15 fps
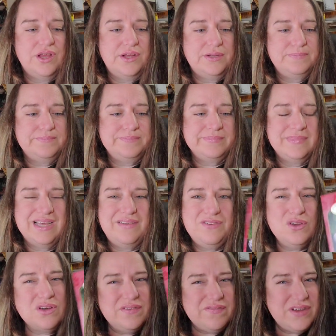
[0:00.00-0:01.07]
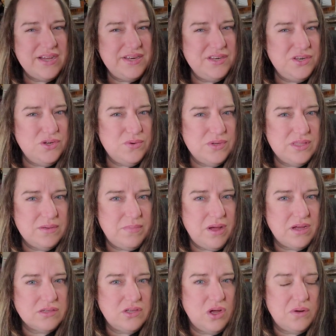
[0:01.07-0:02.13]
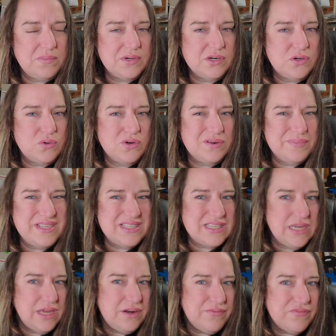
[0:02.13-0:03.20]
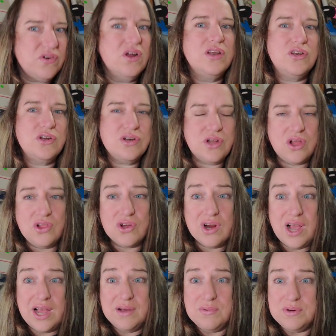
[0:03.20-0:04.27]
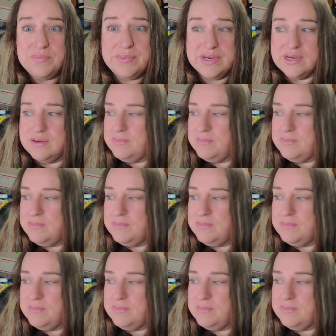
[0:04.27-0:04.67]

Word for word: Um, if you can find new in the box Hallmark ornaments and get them for under a dollar, I would pick